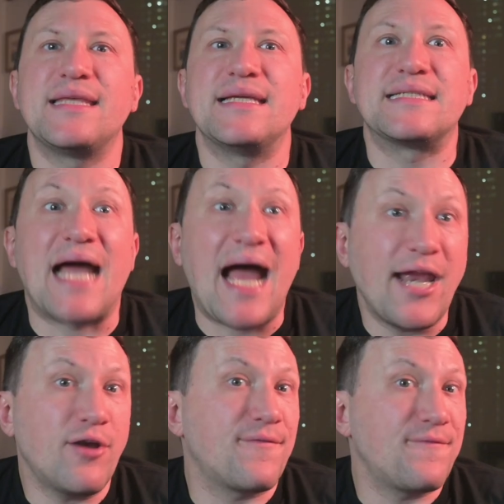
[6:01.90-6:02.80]

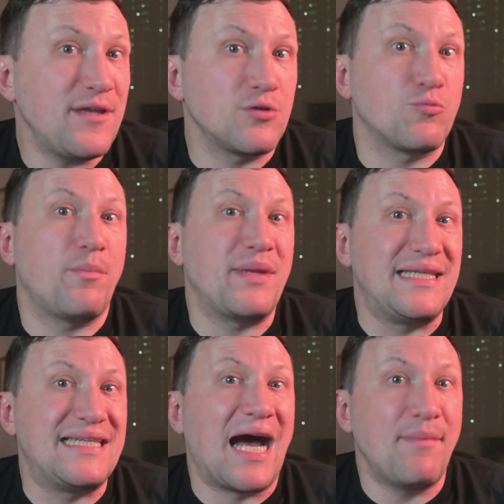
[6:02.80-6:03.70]
entire field will be
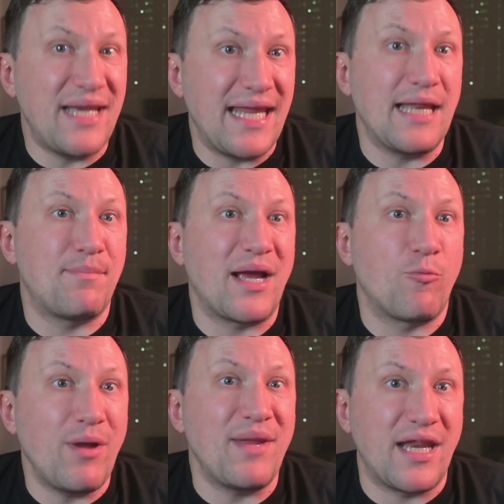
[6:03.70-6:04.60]
dominated by
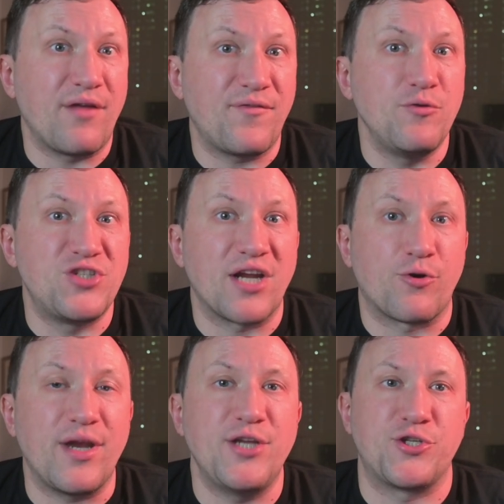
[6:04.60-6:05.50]
women in a few
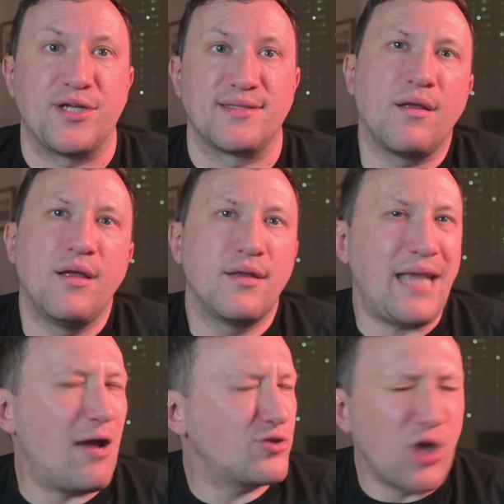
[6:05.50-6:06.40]
generations.
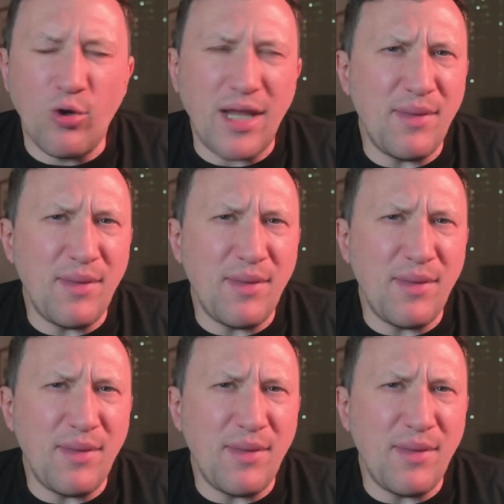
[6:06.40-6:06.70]
Now, don't get me